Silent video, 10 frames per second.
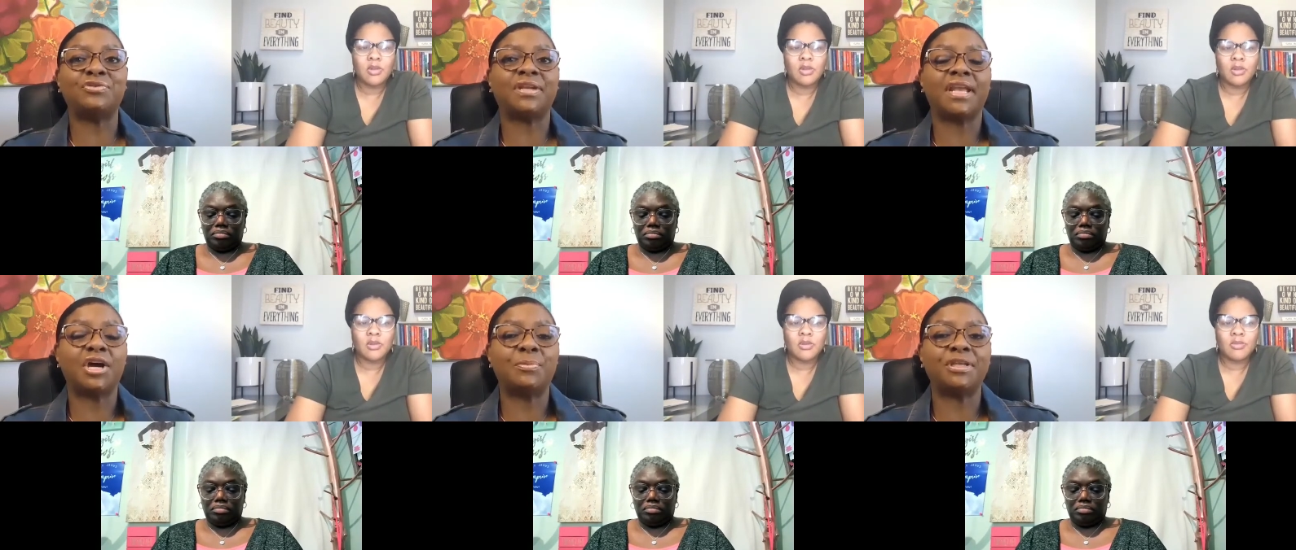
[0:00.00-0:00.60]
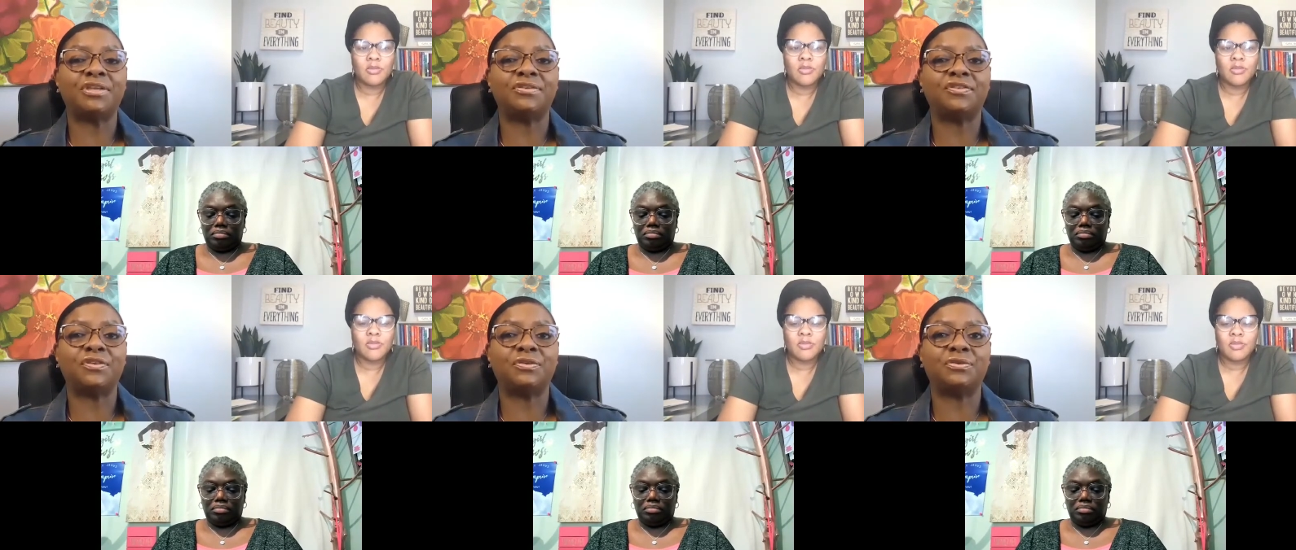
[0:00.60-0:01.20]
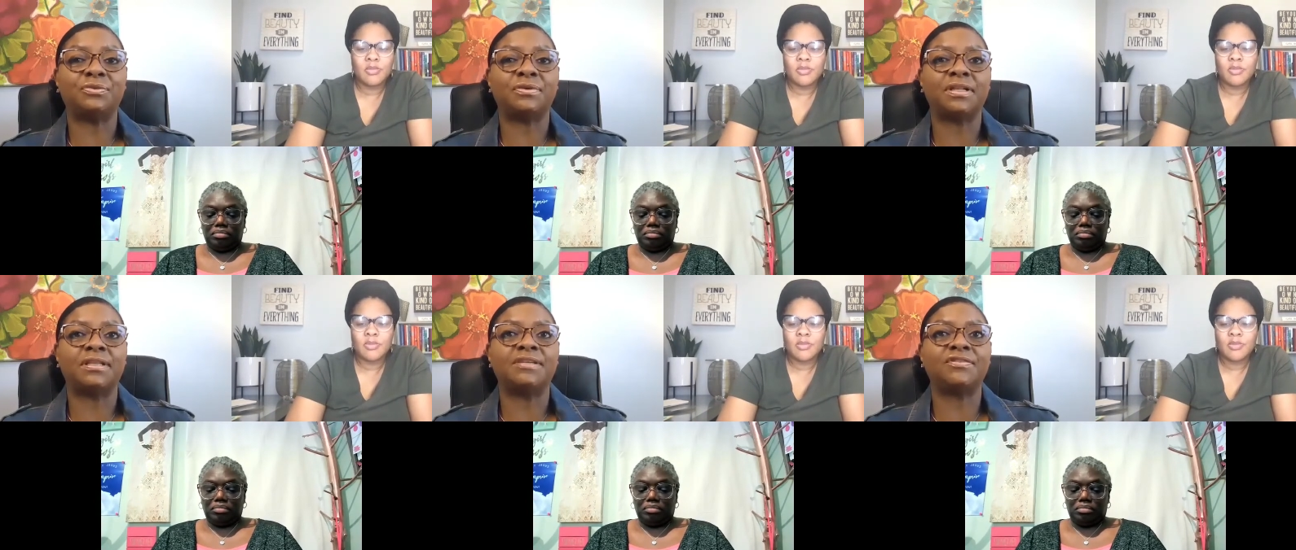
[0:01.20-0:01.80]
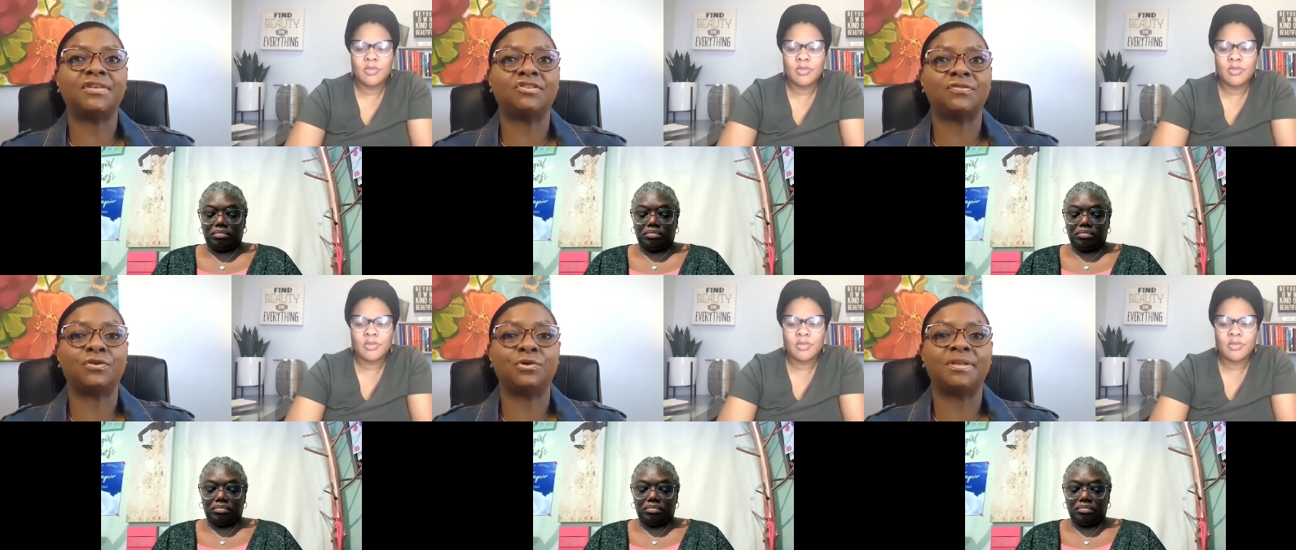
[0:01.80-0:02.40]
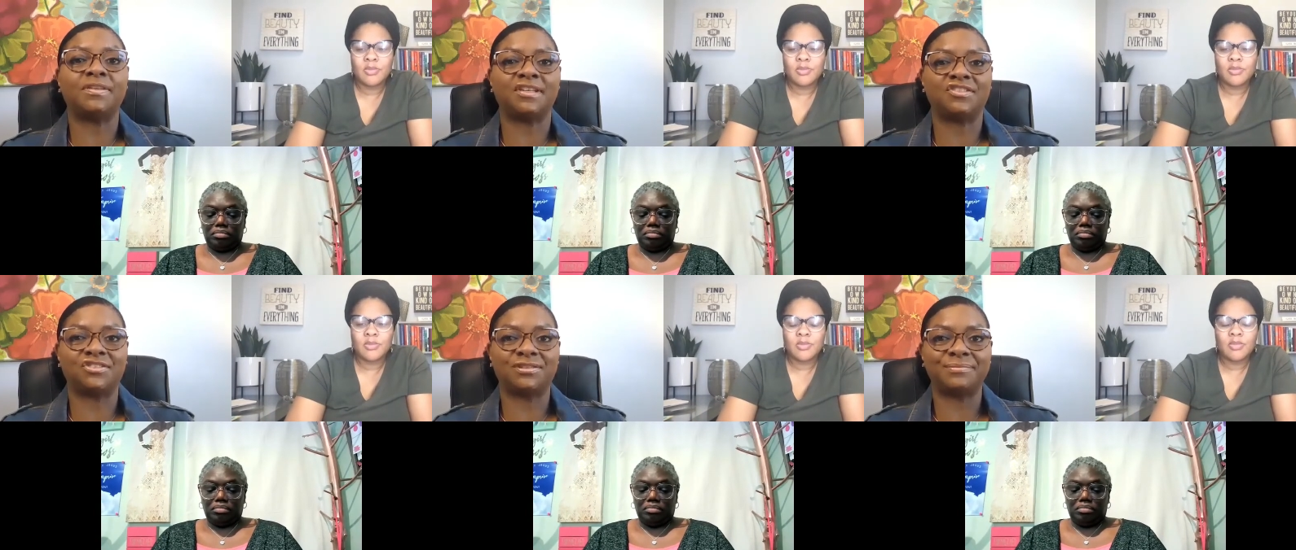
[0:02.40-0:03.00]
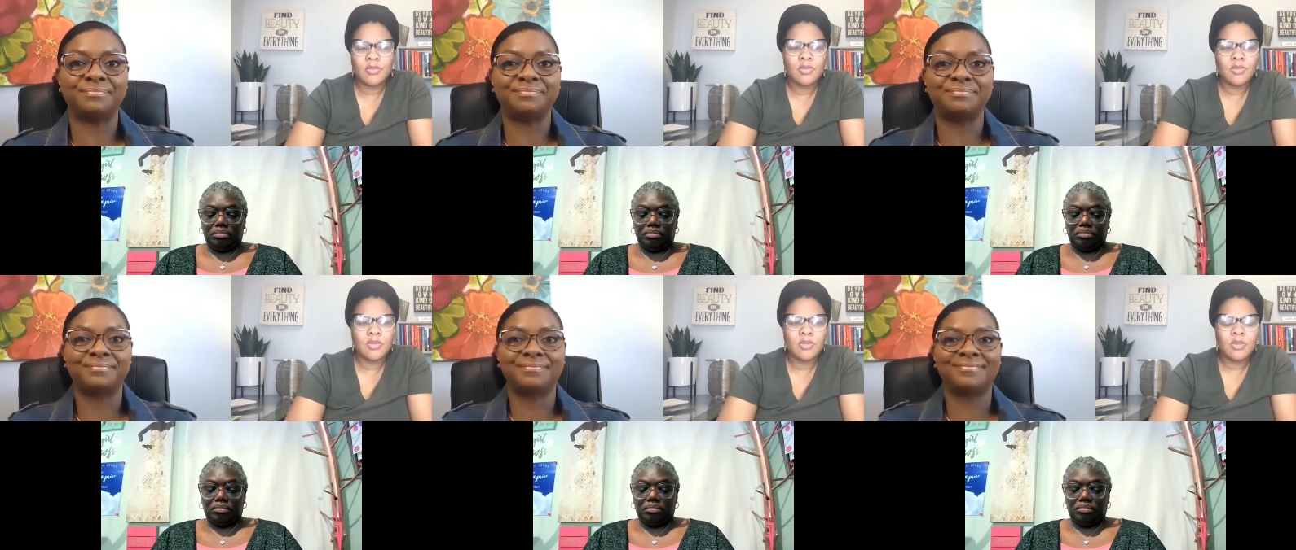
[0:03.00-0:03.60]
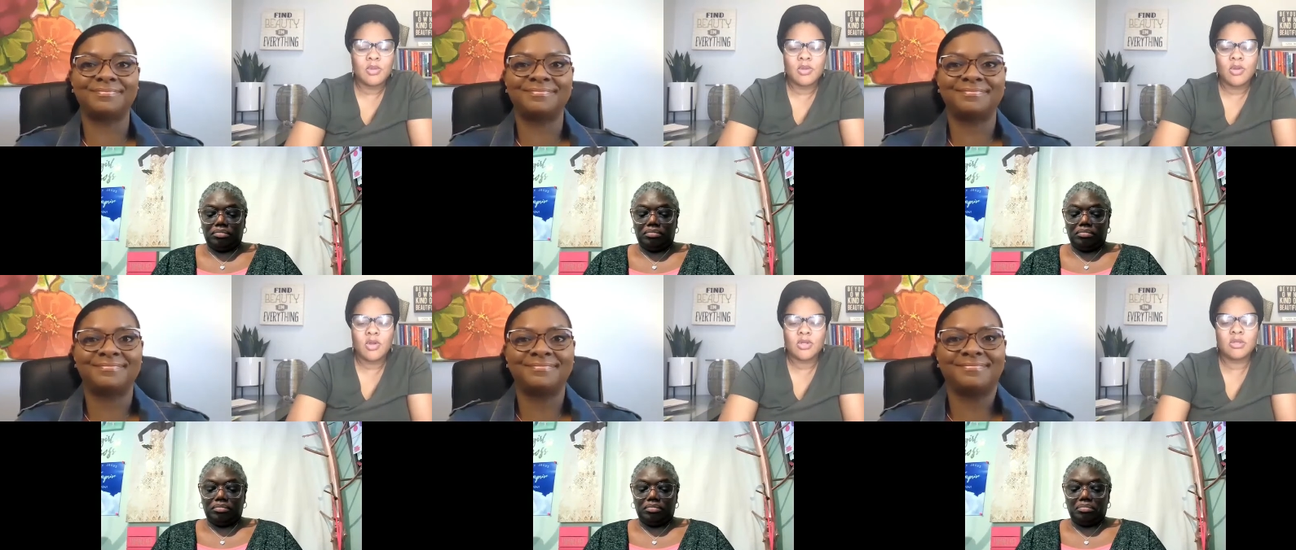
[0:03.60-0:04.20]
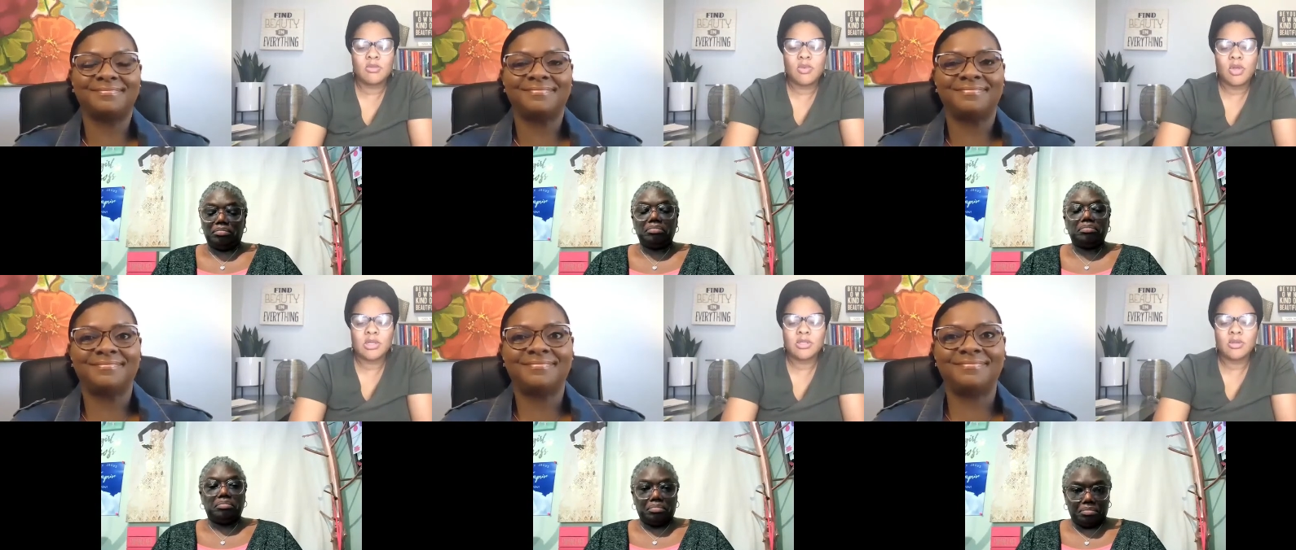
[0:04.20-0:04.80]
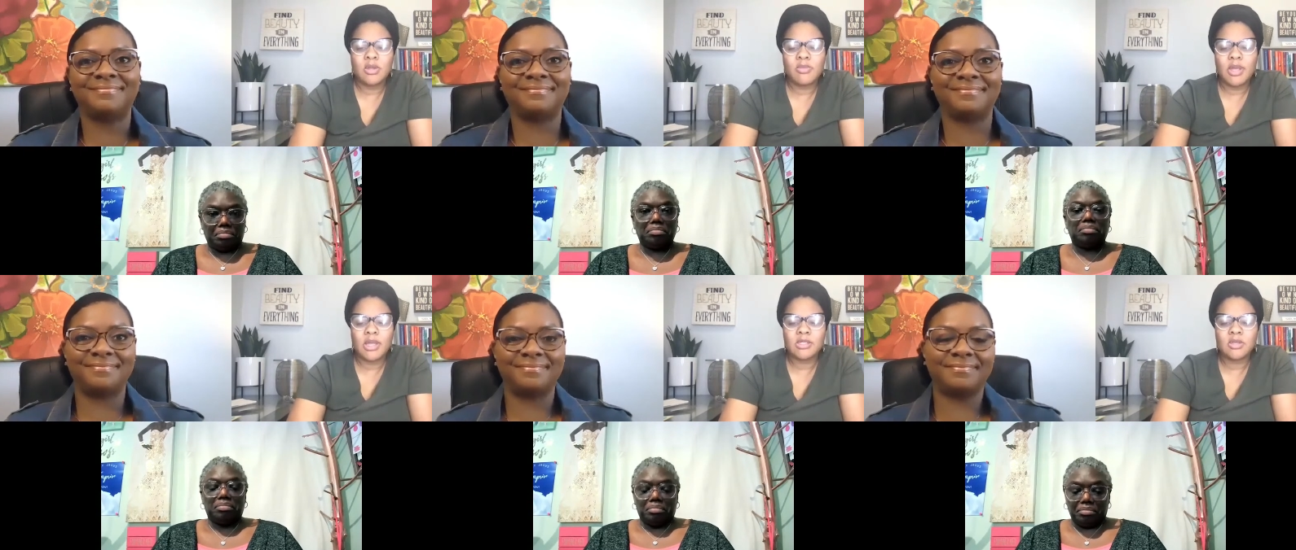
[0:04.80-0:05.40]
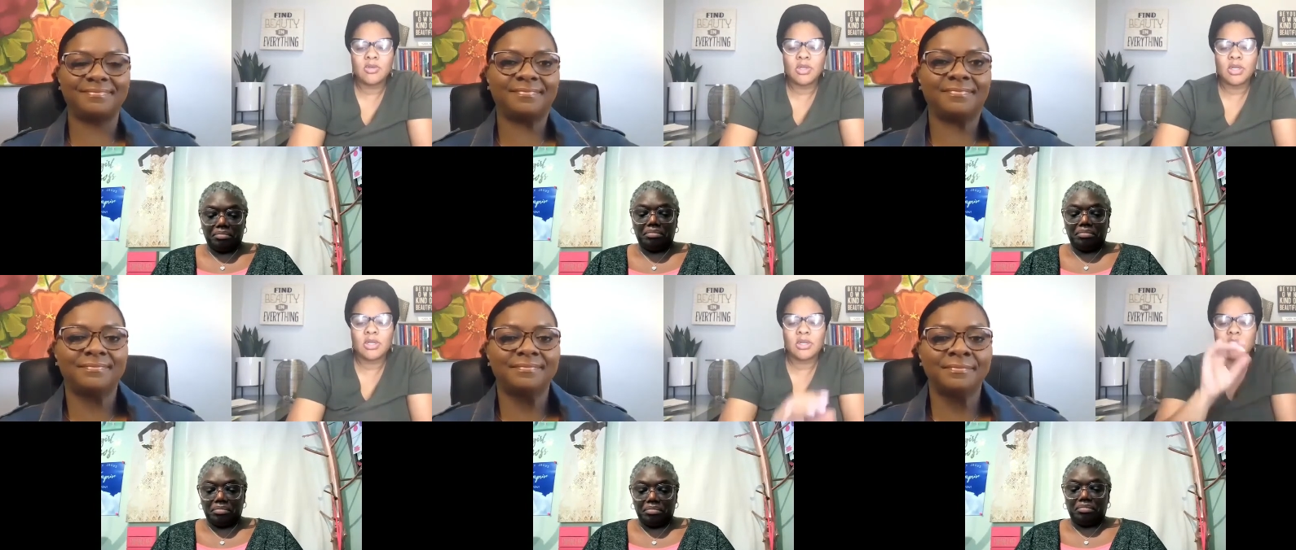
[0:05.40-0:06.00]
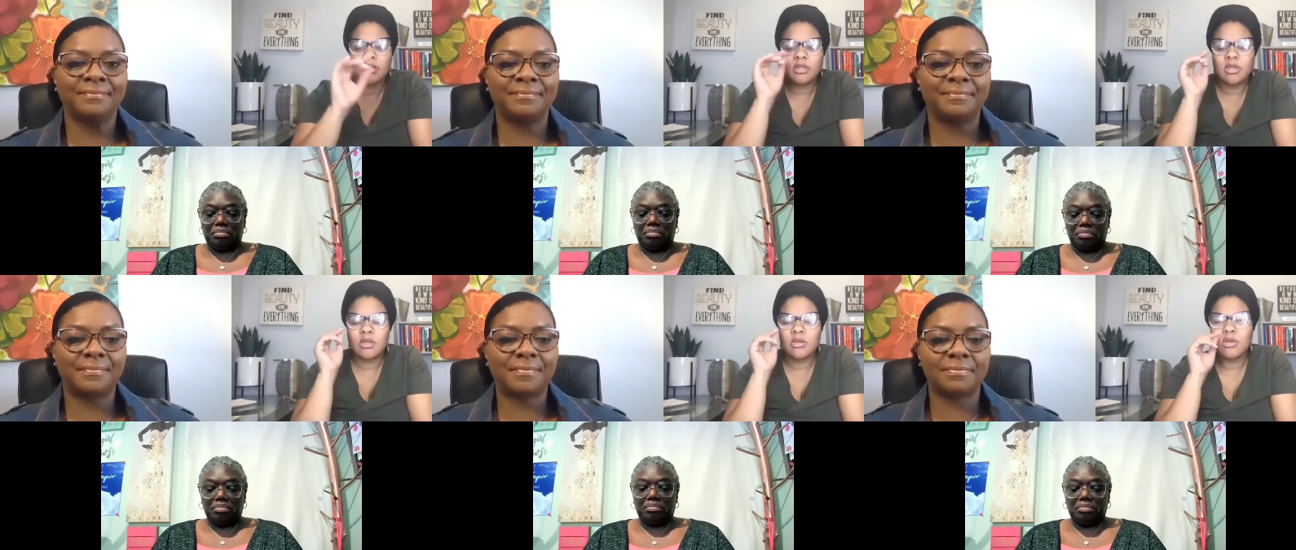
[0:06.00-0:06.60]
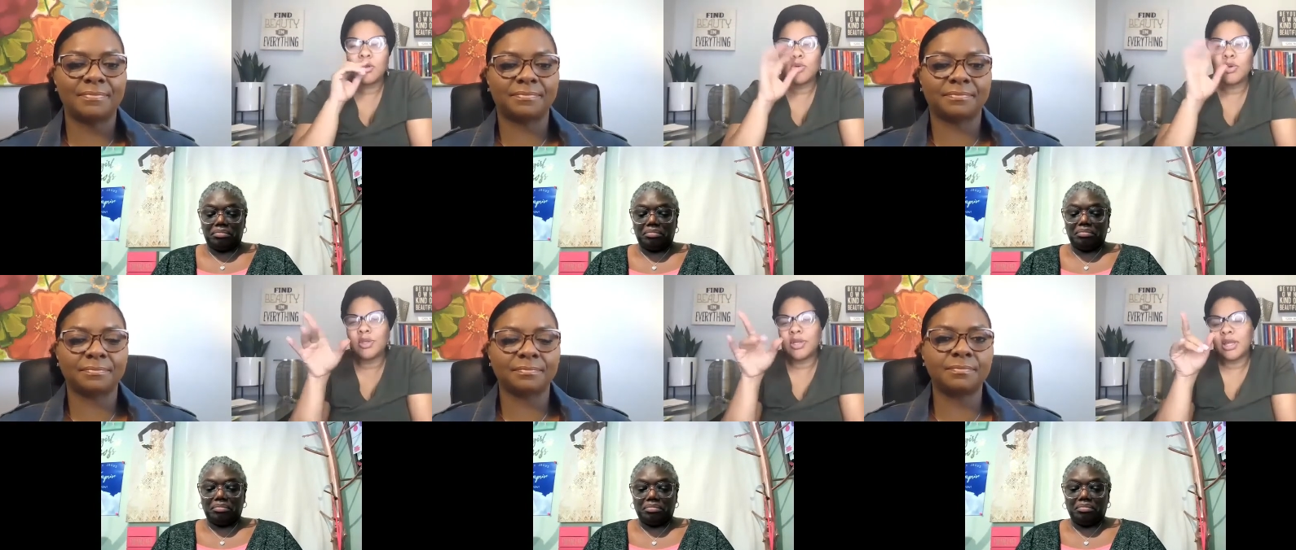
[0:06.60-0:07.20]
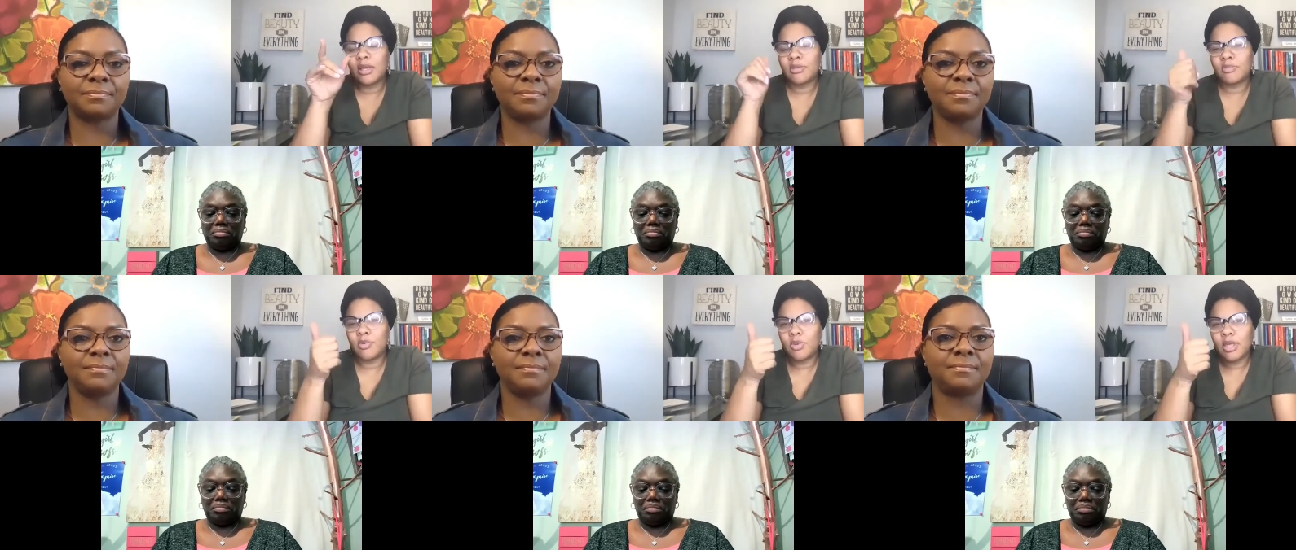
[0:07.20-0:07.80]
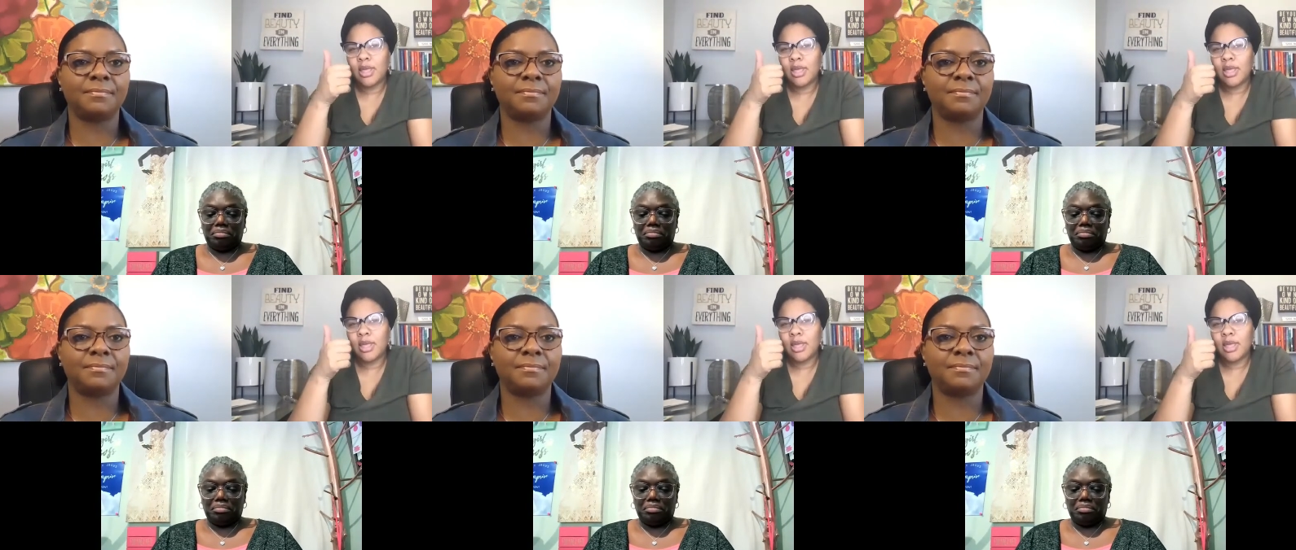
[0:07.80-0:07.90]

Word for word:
Speaker 1: you and helping you to live to your full potential.
Speaker 2: Awesome. Okay, so let me ask you, Linda. You, you don't know the day of the boot